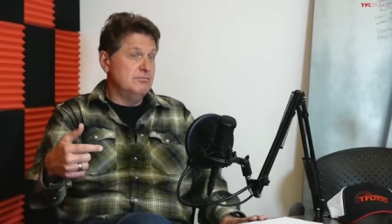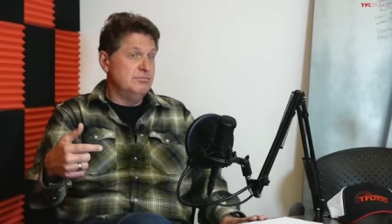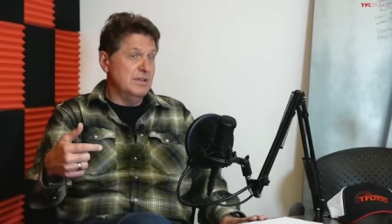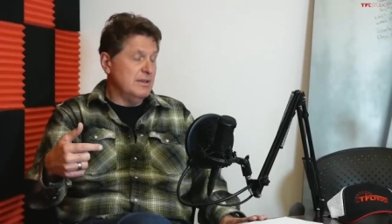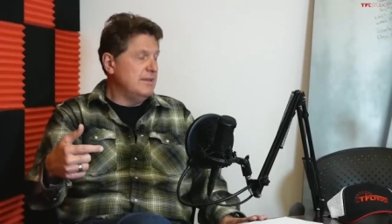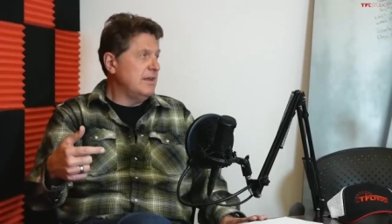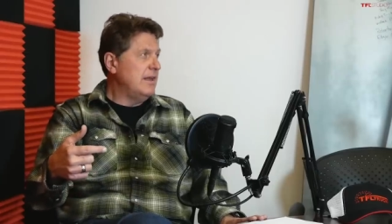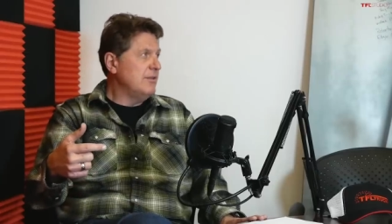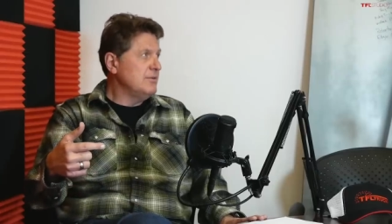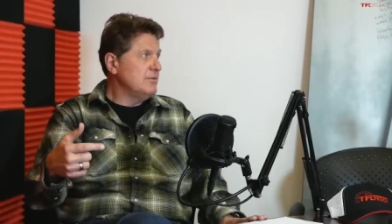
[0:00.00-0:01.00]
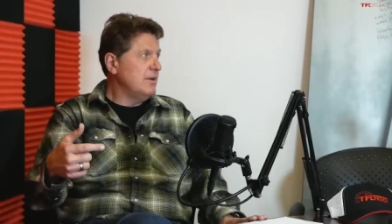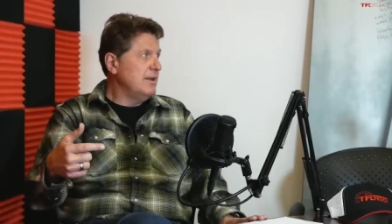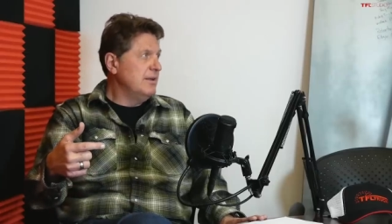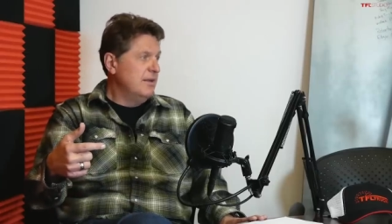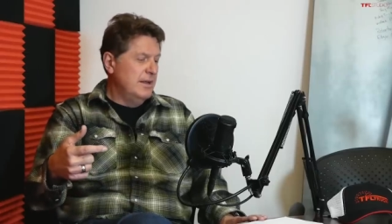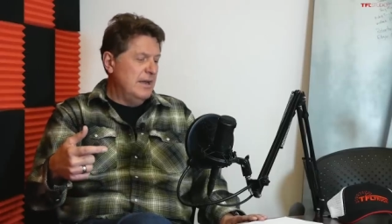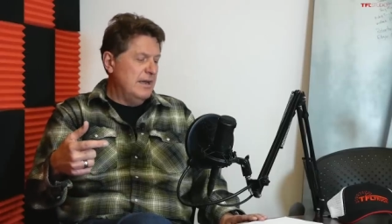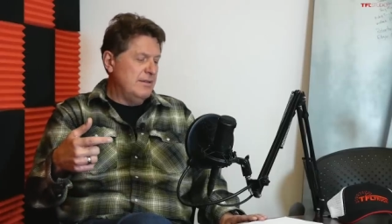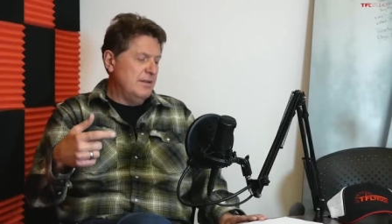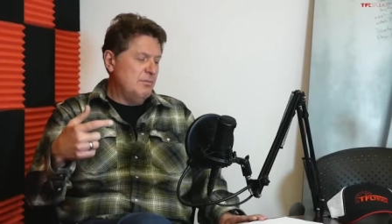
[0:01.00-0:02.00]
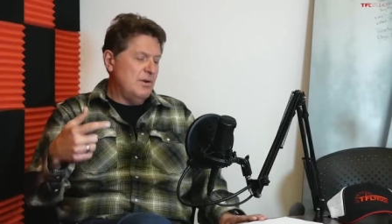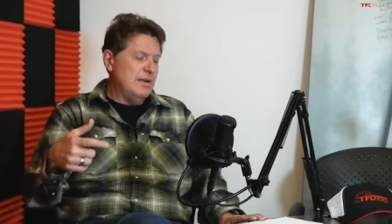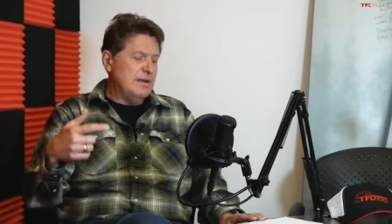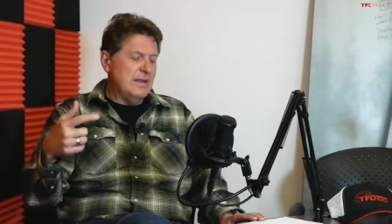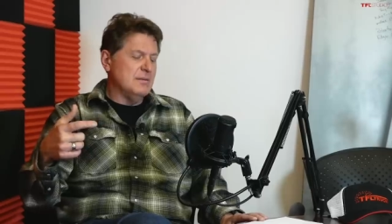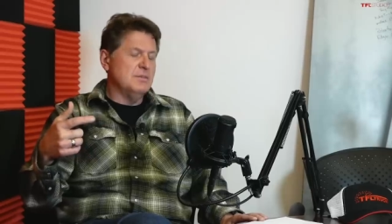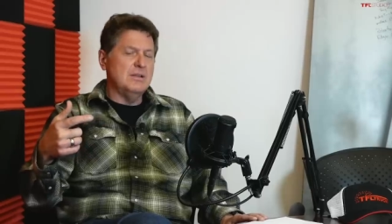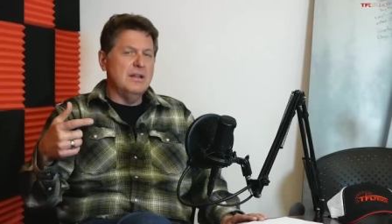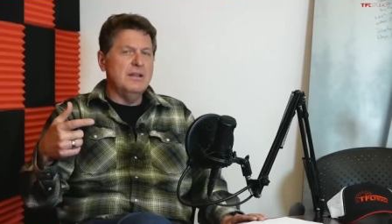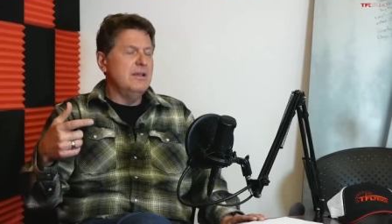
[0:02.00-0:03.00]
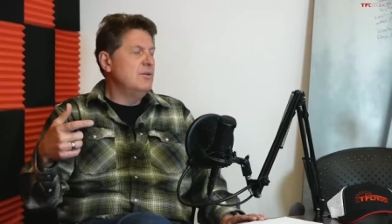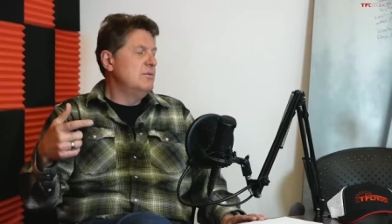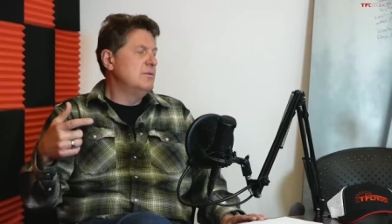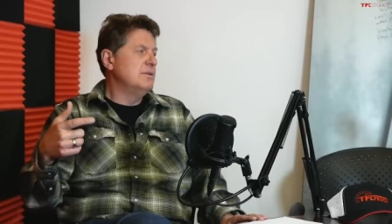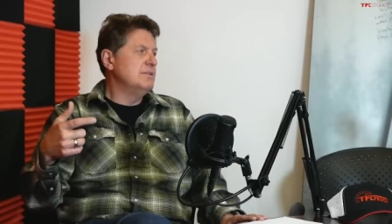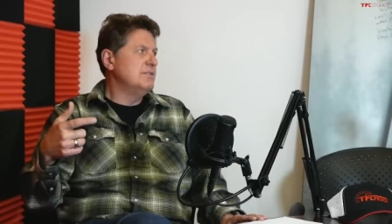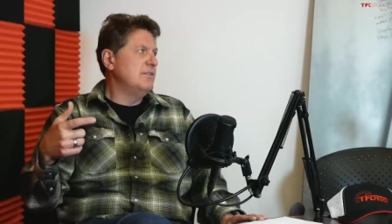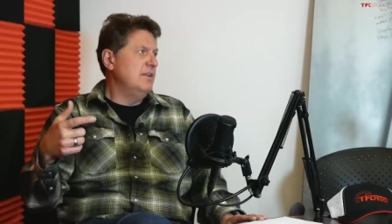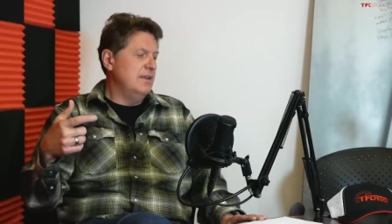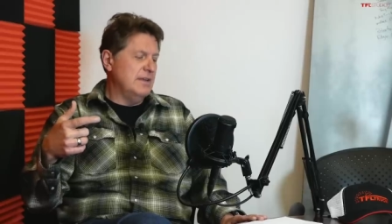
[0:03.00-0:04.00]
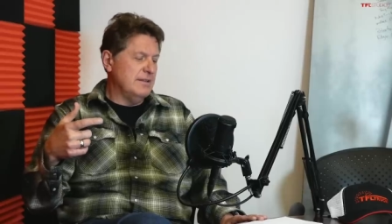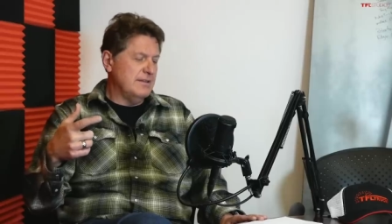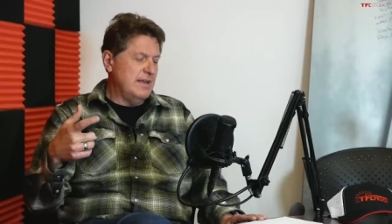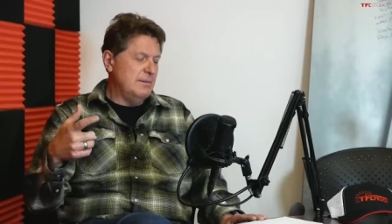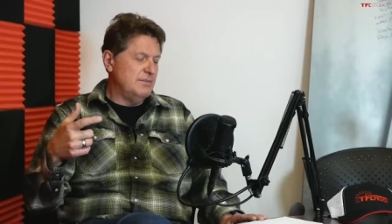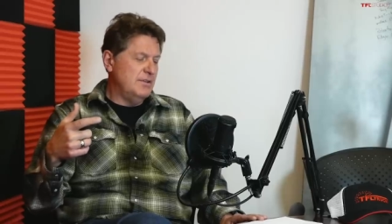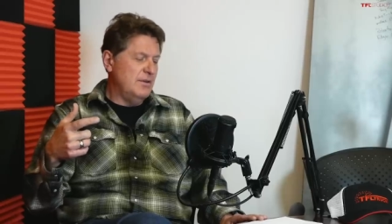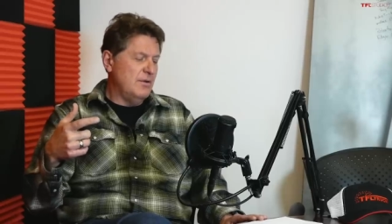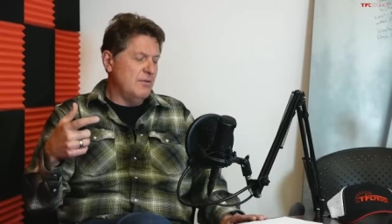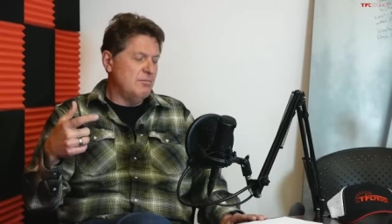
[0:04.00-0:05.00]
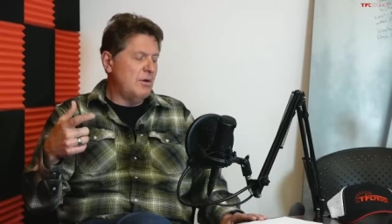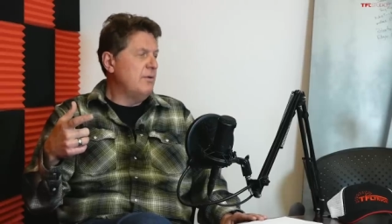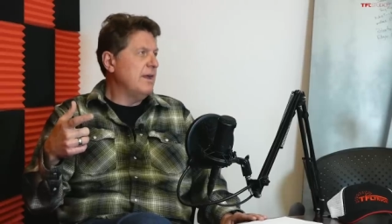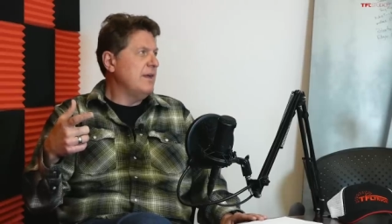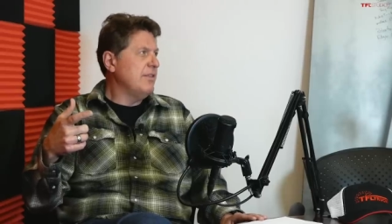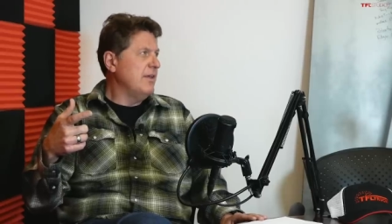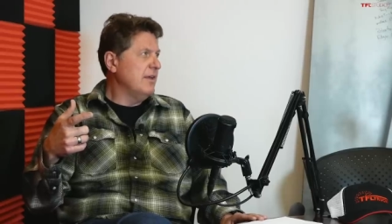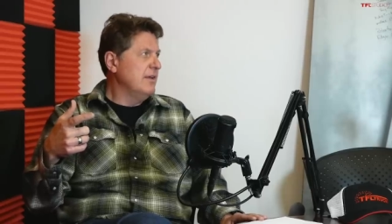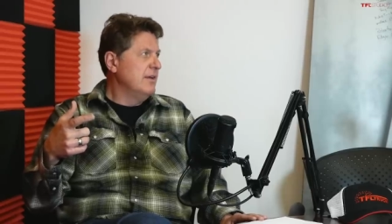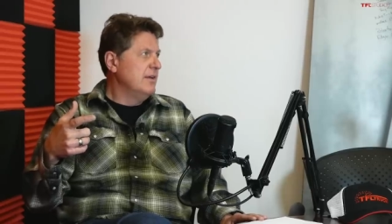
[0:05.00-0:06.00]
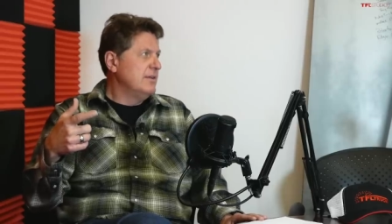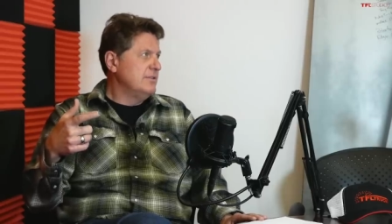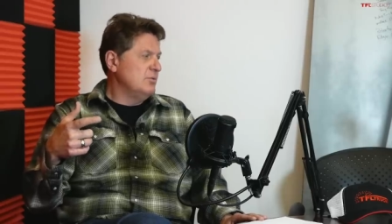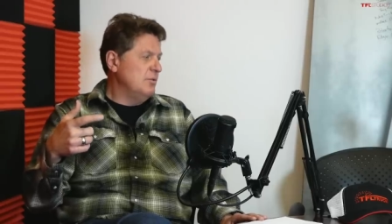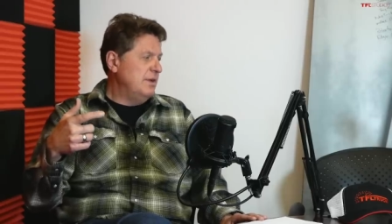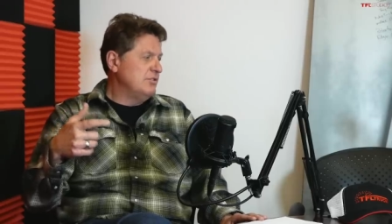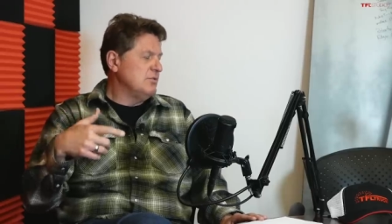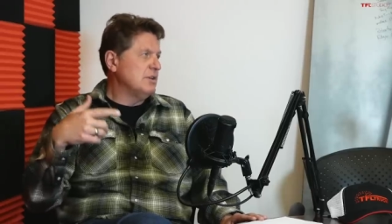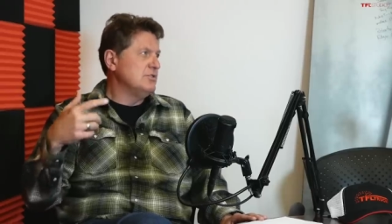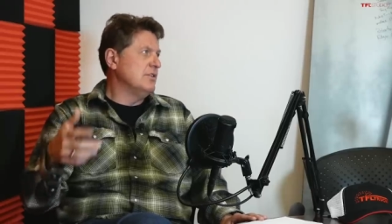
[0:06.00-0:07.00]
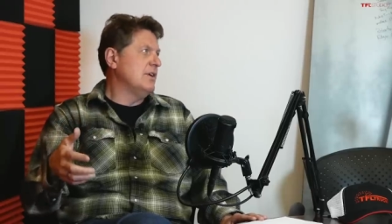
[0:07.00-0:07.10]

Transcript: billion dollars, right? And then they brought in Alan Mulally, who was the at the time CEO of Boeing, I think, to restructure the